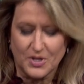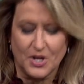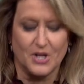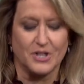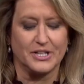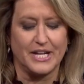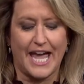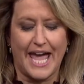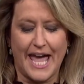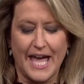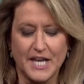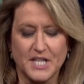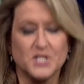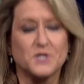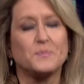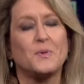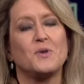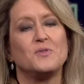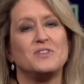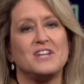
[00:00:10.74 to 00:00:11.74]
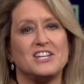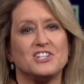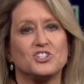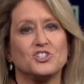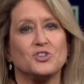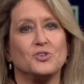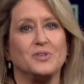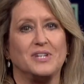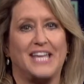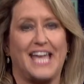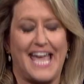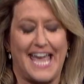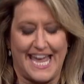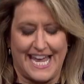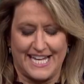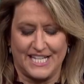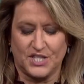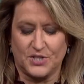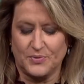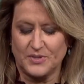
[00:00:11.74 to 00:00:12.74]
called Exponential
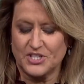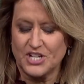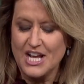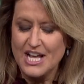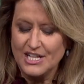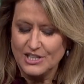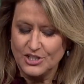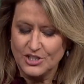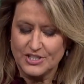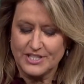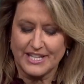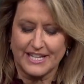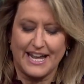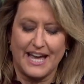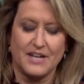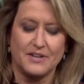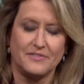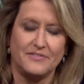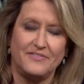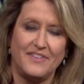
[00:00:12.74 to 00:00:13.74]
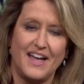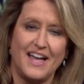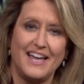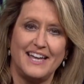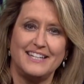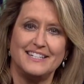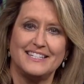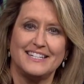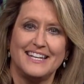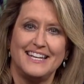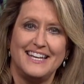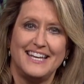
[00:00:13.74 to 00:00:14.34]
Gains, which looks at how to find